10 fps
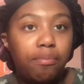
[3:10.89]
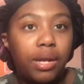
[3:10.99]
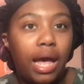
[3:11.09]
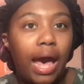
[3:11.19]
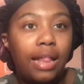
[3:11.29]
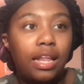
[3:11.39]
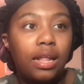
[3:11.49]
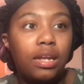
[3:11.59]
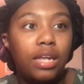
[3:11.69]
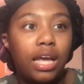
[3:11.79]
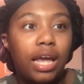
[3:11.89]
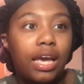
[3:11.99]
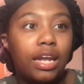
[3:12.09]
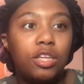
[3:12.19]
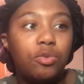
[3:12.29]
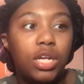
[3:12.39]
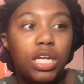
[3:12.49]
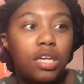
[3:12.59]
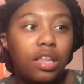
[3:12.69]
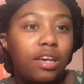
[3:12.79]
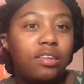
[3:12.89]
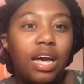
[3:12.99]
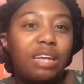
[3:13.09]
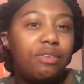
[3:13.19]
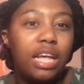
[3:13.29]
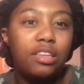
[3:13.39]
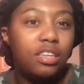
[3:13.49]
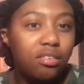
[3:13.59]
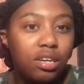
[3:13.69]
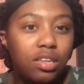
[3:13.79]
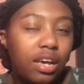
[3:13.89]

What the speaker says: But at the end of the day, like, it is what it is. Like, it's not even that serious.